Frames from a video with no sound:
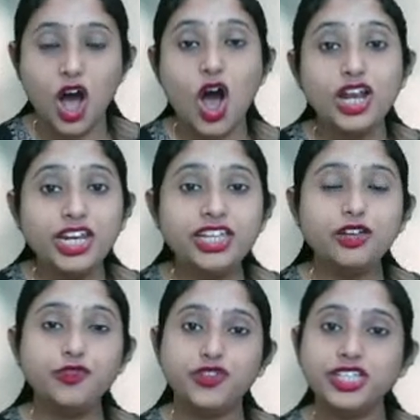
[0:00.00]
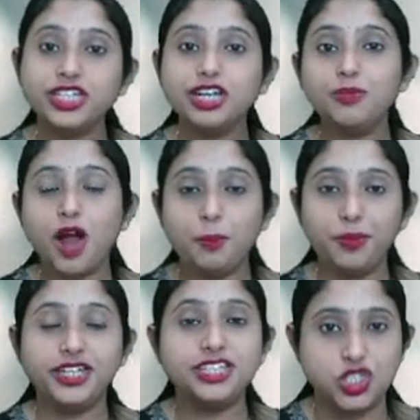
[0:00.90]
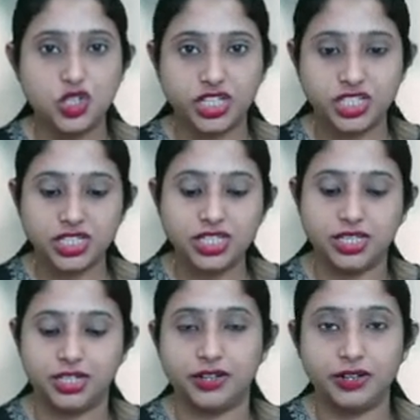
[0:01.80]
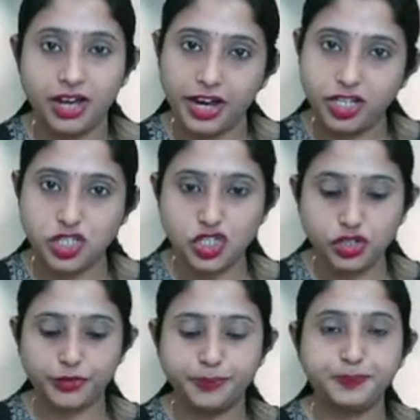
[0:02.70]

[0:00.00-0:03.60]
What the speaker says: Only the physical property is changing here. Understood?